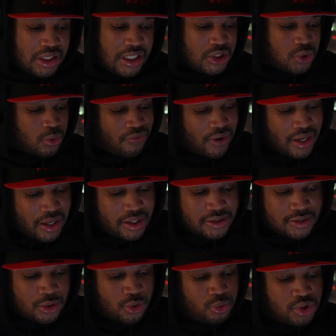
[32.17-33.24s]
This one right here
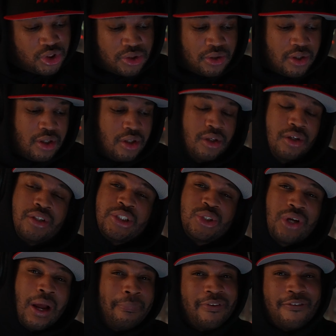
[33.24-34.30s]
is new joint.
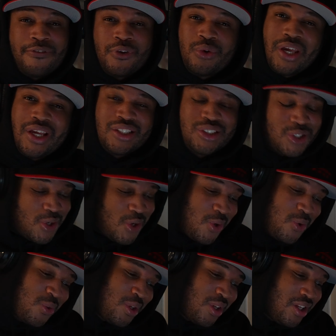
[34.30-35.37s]
Dropped a few days
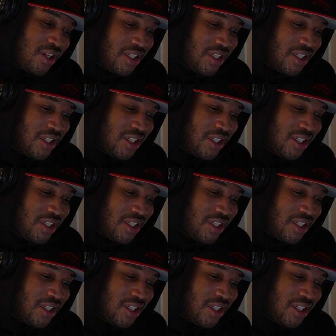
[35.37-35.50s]
ago.